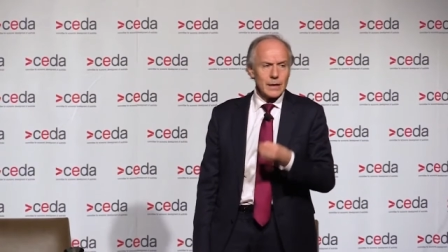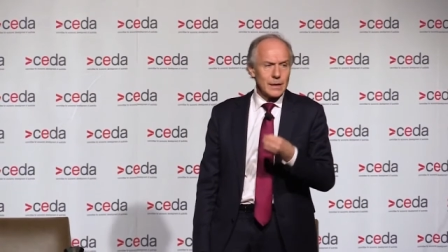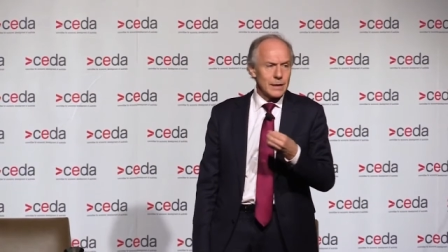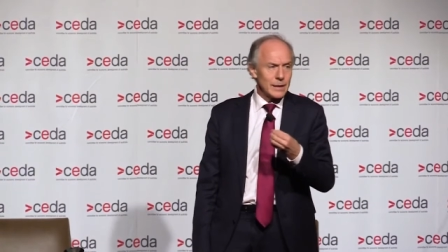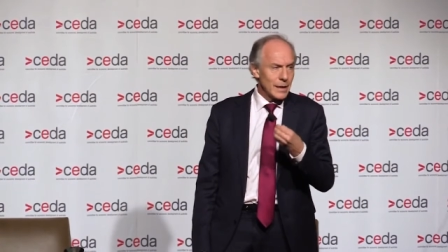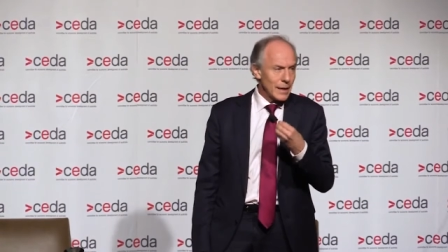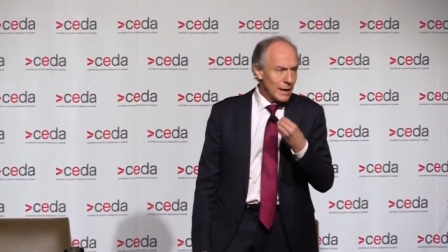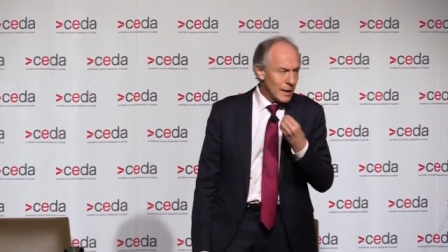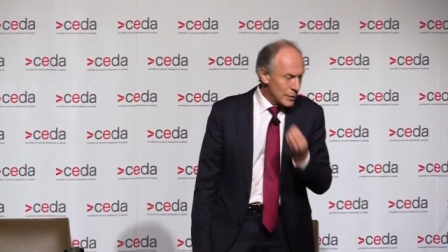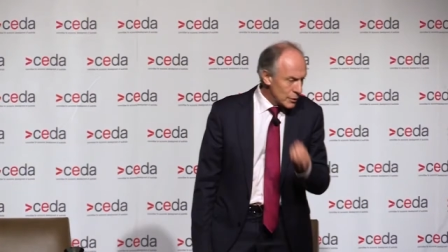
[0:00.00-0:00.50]

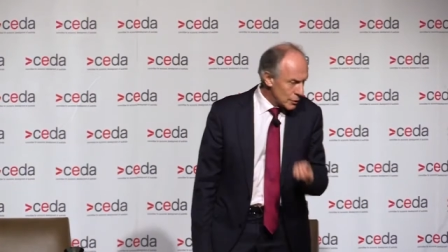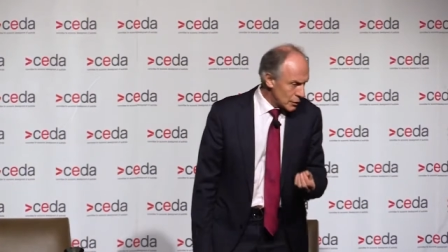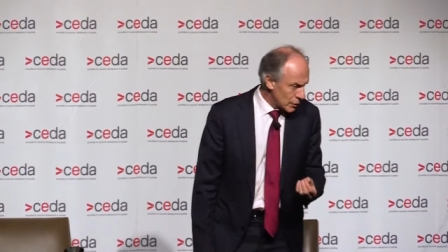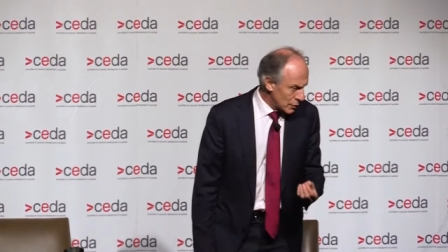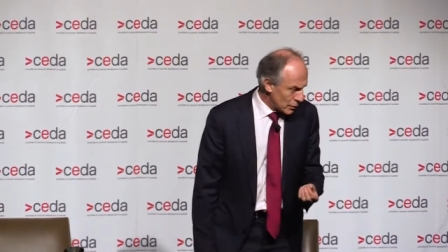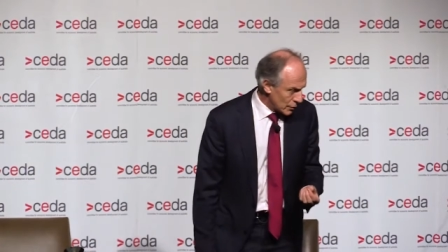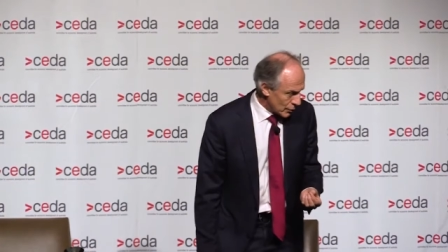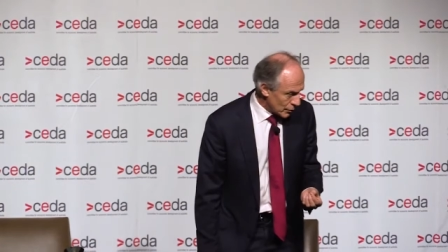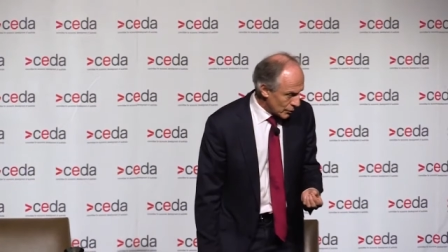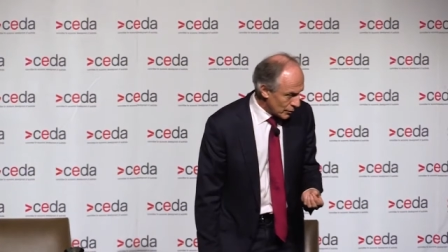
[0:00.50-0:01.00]
in energy
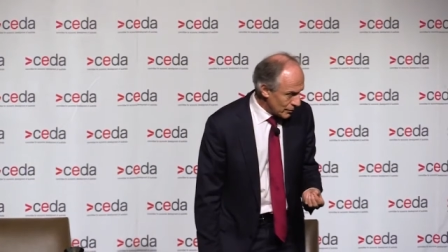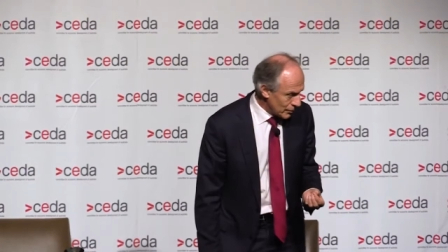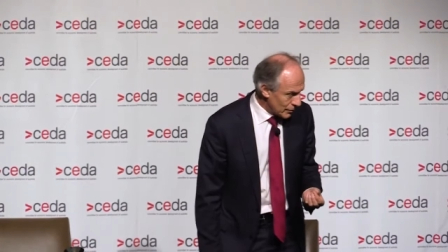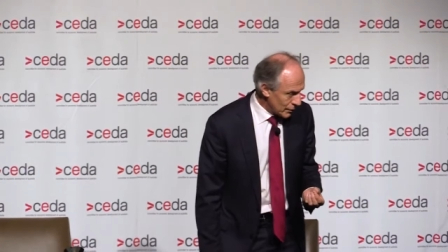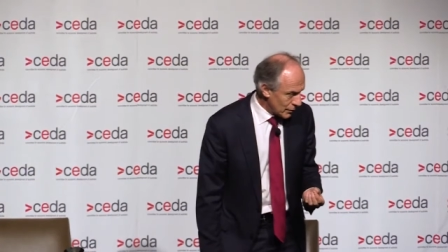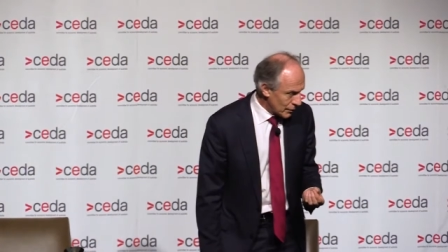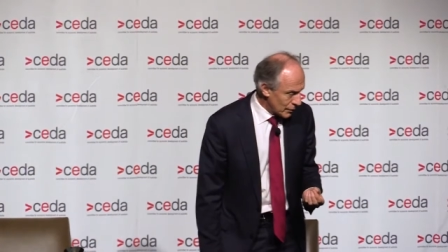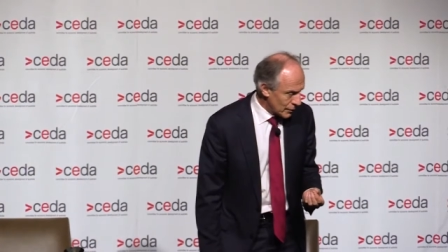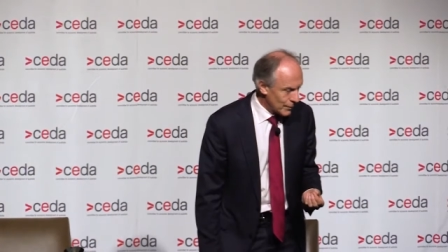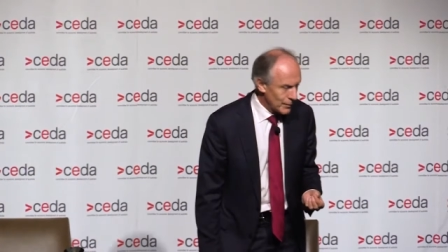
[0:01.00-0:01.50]

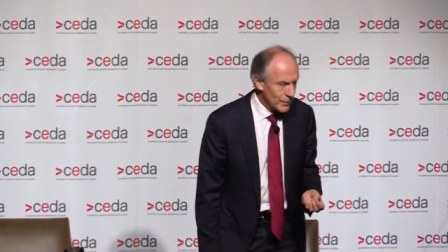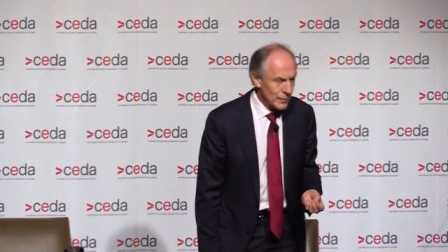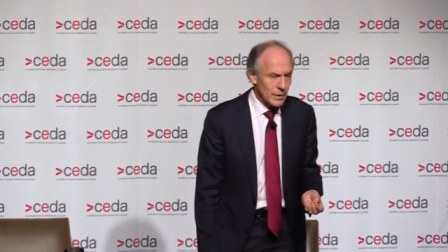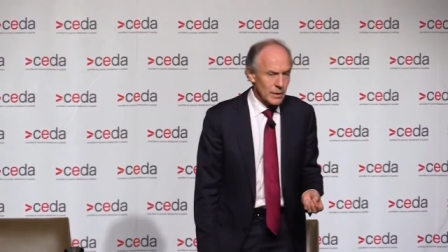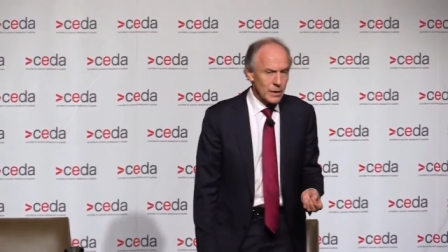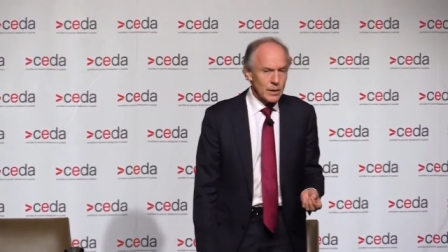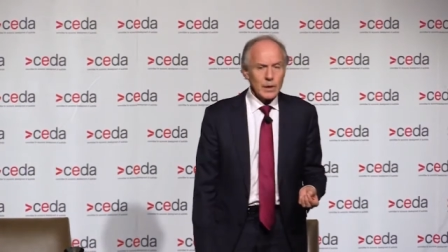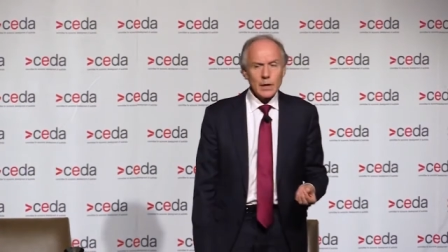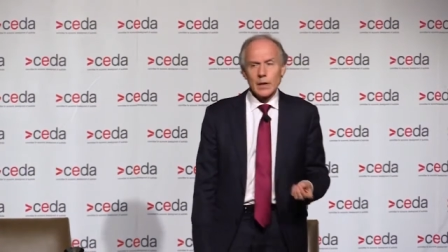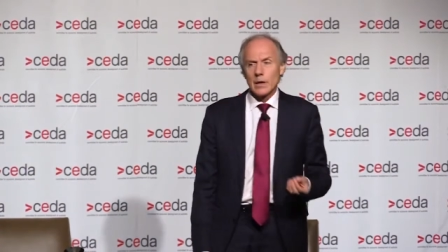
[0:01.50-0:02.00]
terms
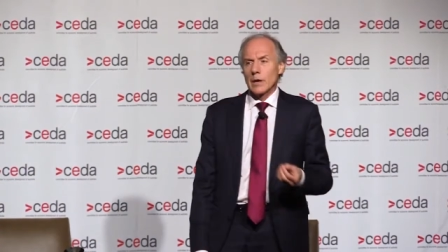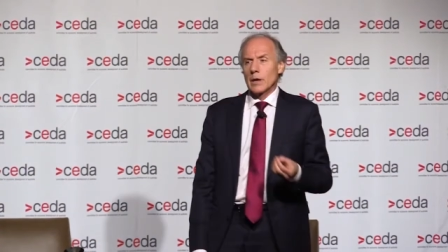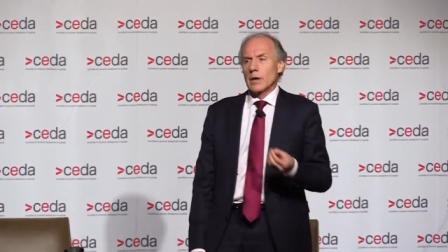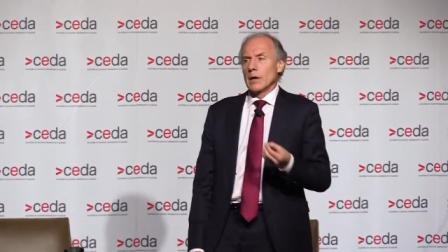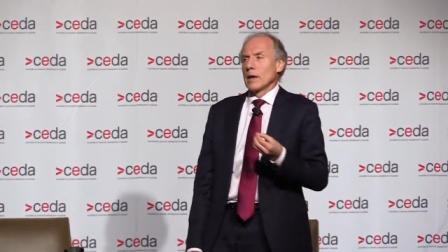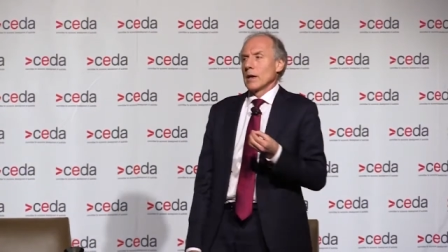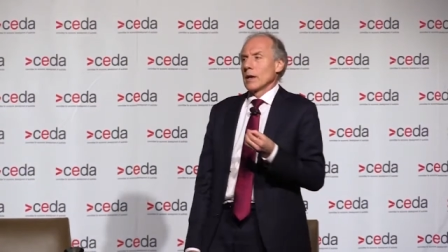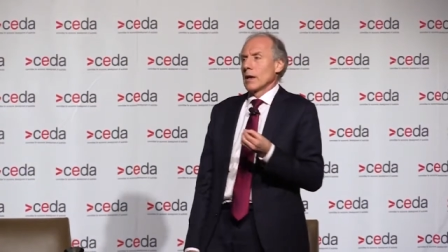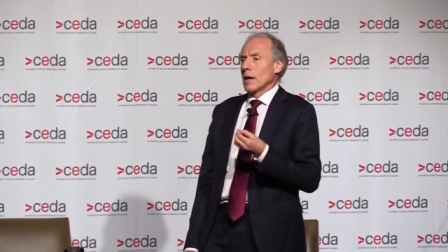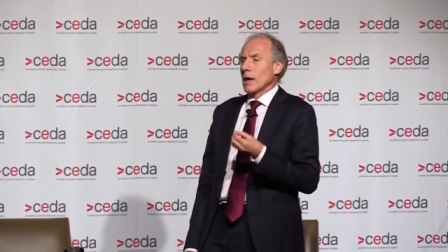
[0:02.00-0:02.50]

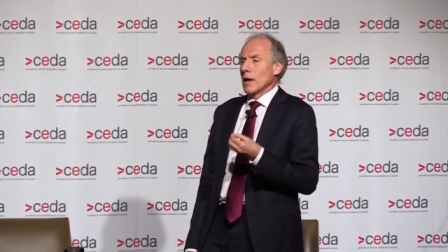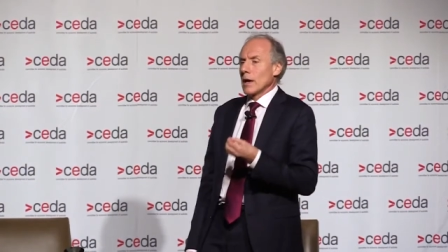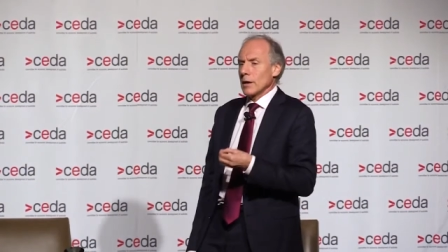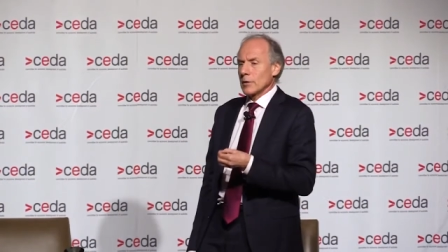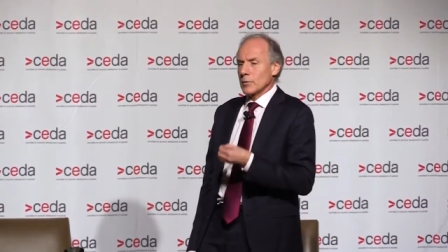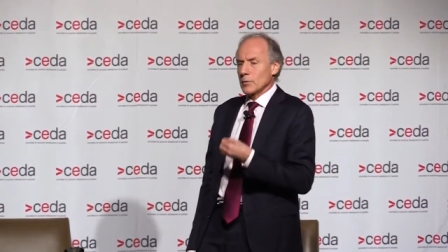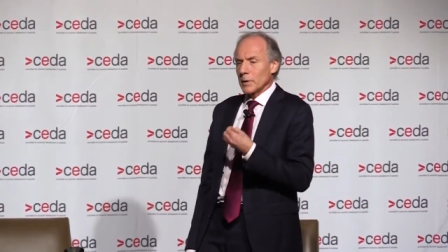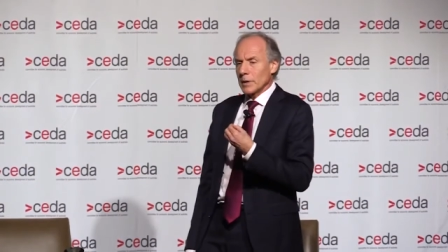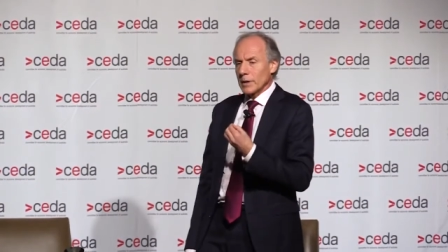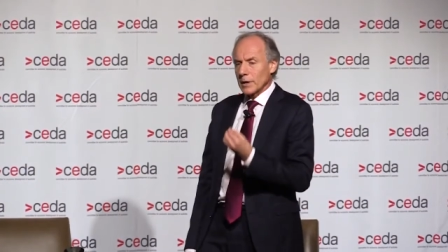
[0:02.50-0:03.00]

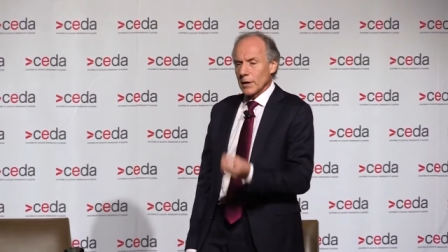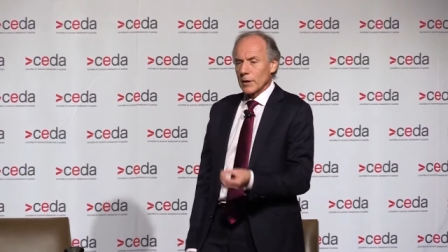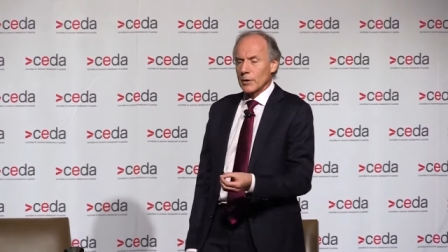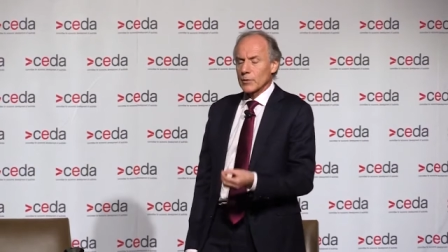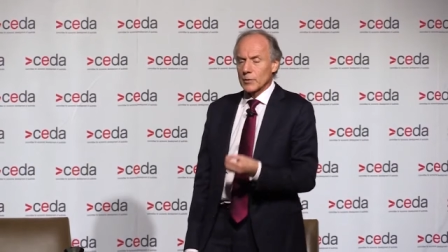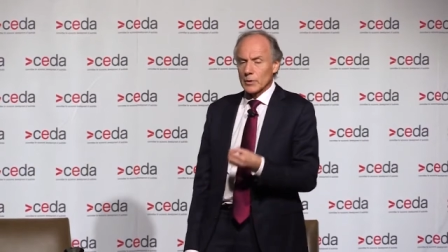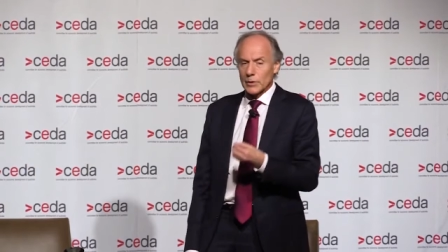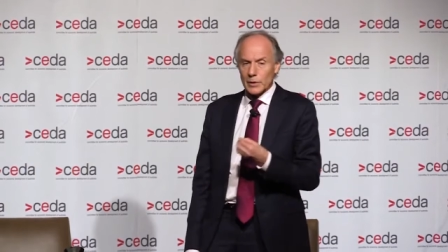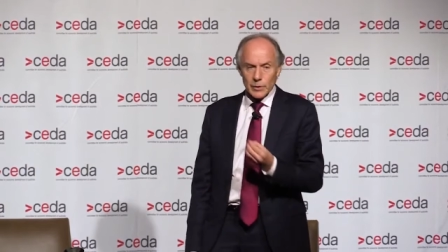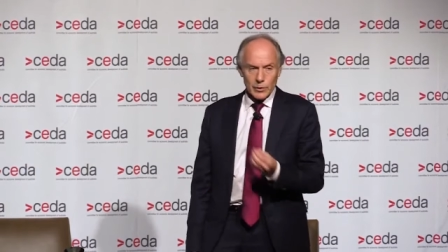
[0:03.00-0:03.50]
as we
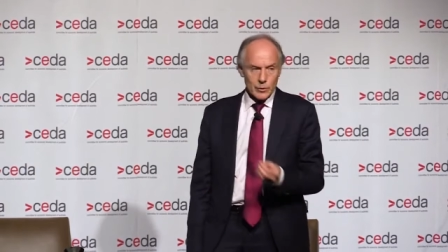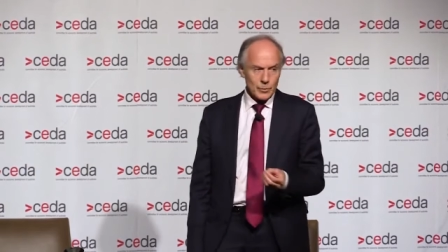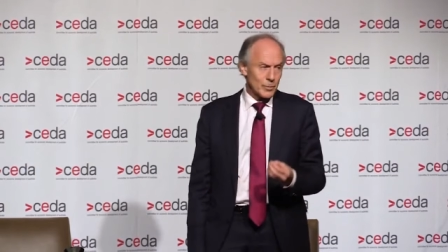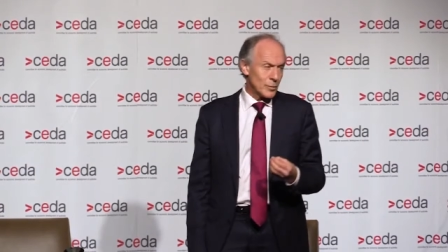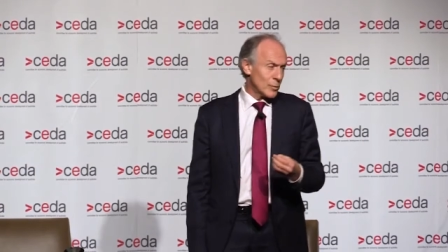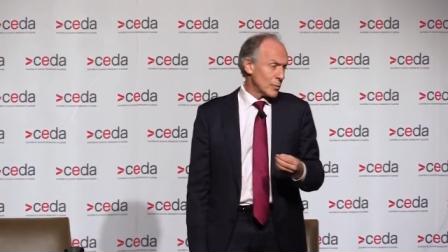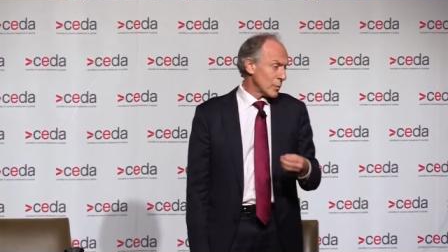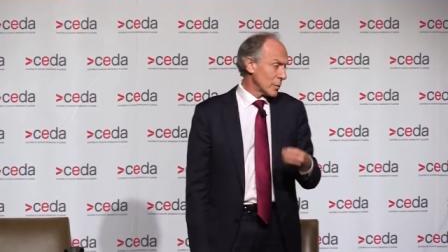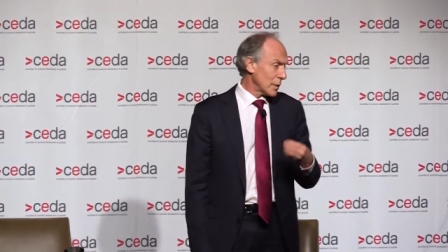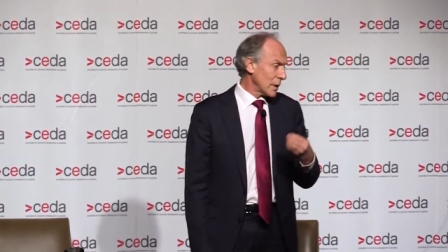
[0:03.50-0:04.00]
currently
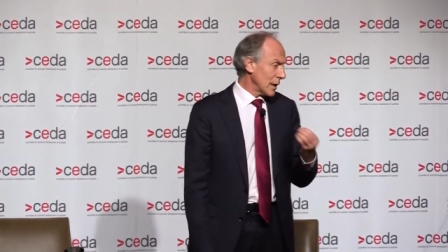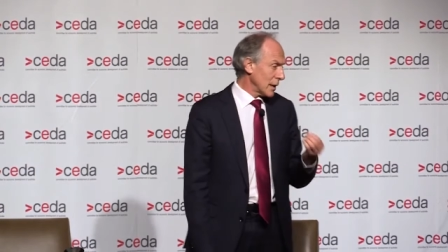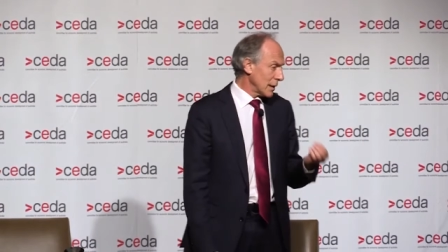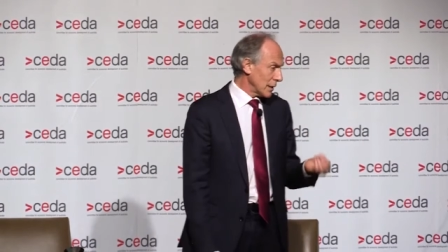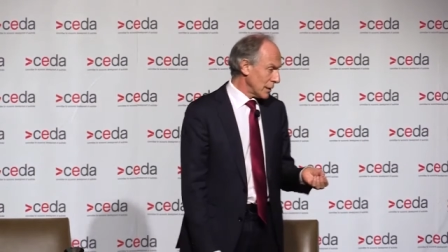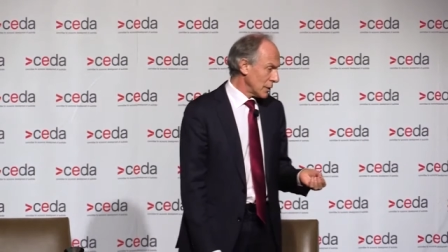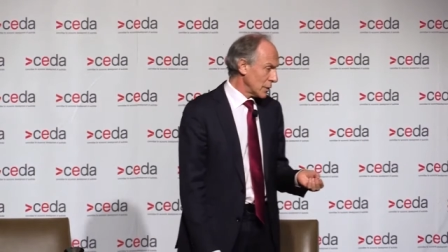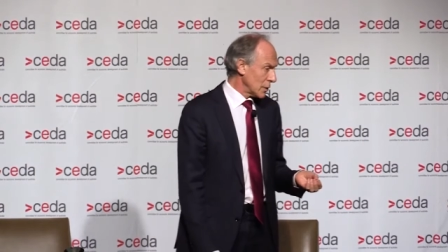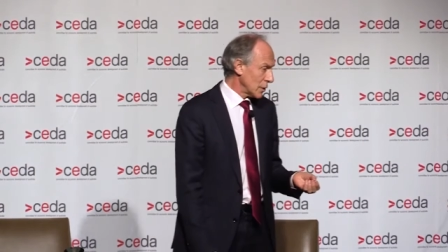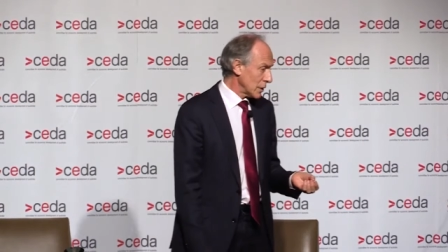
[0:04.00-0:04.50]
export
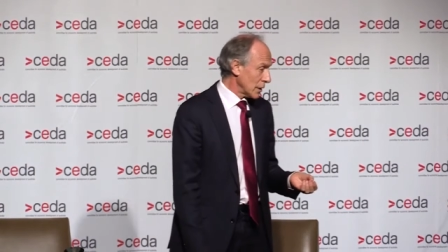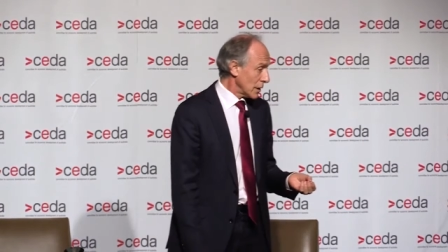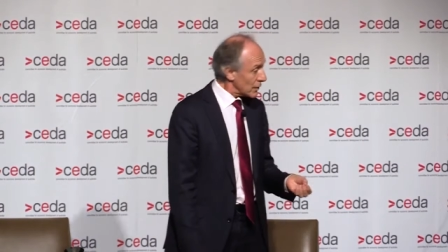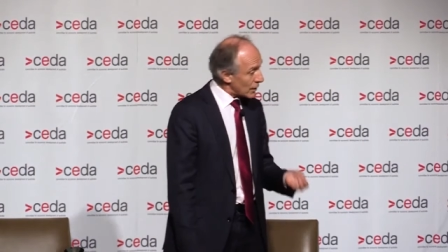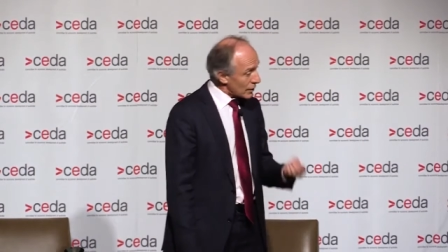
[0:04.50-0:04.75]
LNG.